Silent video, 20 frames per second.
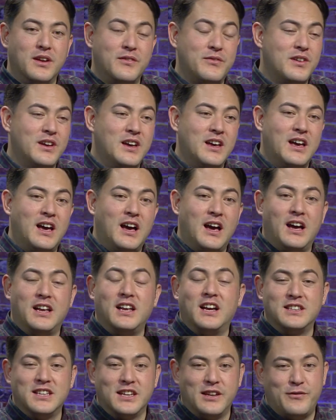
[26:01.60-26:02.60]
of
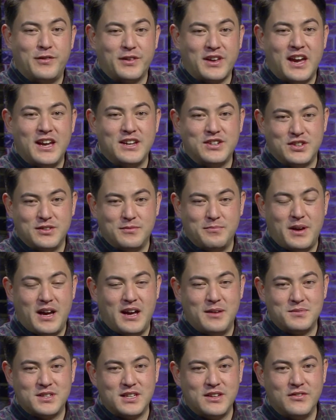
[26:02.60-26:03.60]
identification,
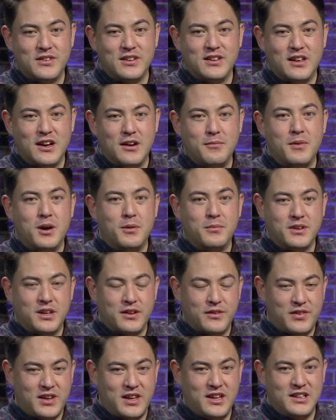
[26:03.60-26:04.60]
perhaps even a moment
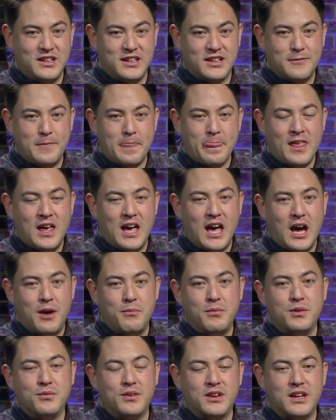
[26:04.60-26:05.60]
of healing. And
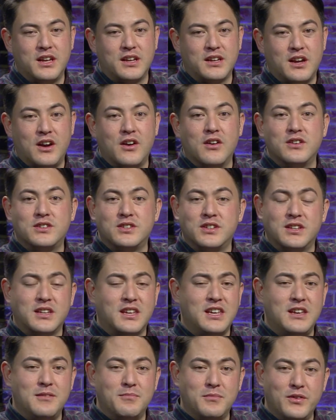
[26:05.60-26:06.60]
we want to encourage you to
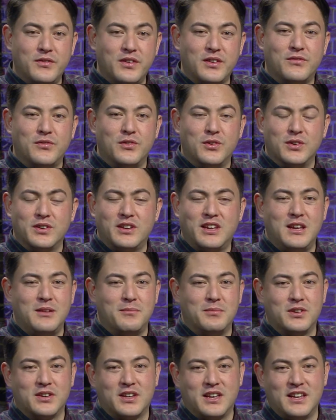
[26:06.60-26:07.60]
keep moving forward,
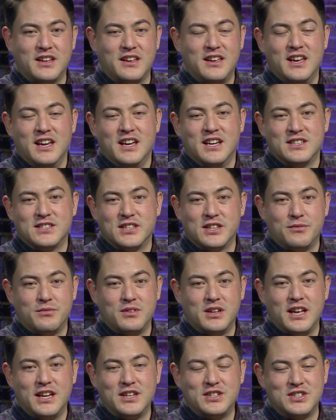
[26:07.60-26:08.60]
keep looking to the
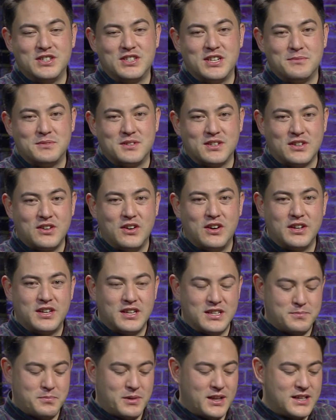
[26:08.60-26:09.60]
relationships that God
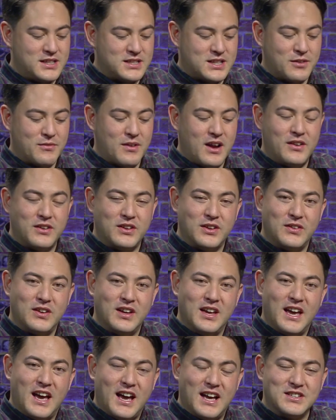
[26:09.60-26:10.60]
has placed around you
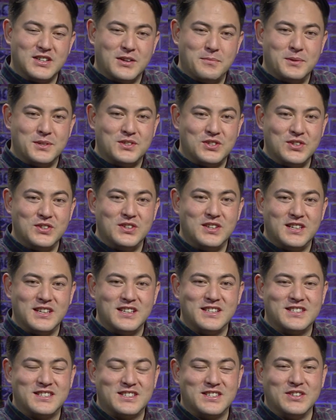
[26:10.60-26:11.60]
as
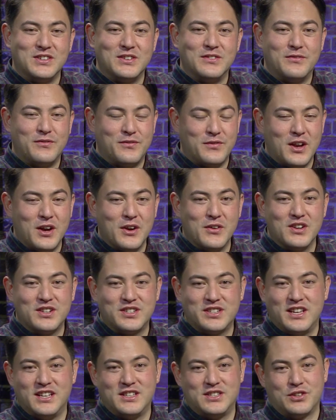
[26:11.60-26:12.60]
opportunities to
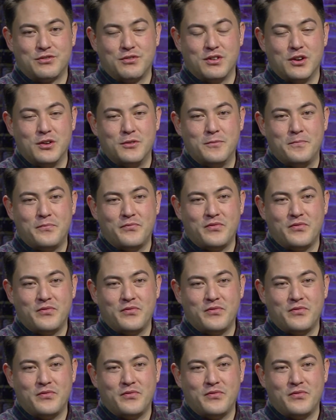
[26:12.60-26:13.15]
flourish and to grow.